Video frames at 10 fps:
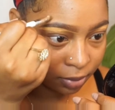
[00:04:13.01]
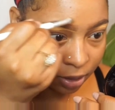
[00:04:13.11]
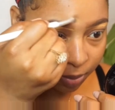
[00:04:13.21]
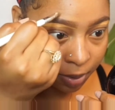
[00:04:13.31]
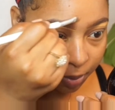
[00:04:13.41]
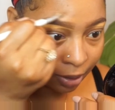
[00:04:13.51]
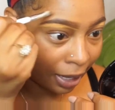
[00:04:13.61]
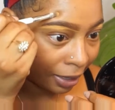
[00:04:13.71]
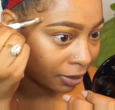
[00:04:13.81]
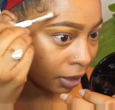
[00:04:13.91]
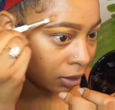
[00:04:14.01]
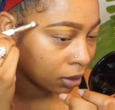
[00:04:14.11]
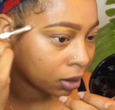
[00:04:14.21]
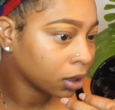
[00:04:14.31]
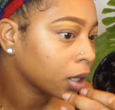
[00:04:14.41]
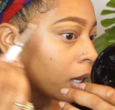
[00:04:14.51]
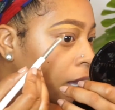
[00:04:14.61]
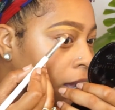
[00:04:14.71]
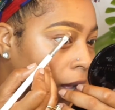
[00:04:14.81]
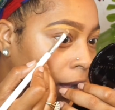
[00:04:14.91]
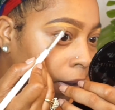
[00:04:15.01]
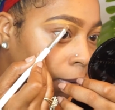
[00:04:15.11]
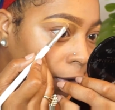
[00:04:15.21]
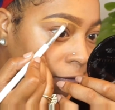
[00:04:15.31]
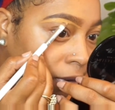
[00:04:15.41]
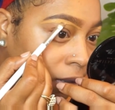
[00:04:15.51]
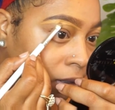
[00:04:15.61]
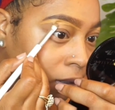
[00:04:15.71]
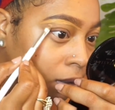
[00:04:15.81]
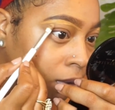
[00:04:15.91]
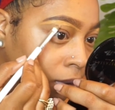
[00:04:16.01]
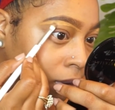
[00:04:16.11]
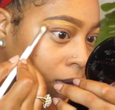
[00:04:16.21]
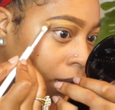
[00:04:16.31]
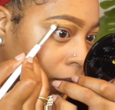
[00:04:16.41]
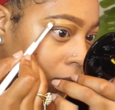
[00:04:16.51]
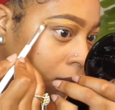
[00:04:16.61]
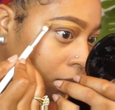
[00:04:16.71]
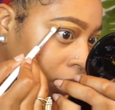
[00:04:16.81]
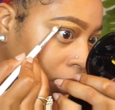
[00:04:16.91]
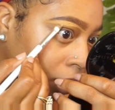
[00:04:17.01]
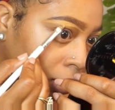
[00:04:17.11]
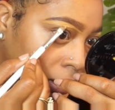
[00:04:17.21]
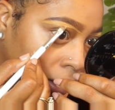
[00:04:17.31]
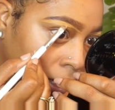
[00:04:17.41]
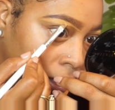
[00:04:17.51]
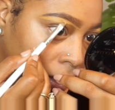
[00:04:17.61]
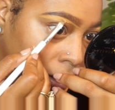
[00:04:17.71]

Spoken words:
Some people like that look. I quite frankly don't like looking like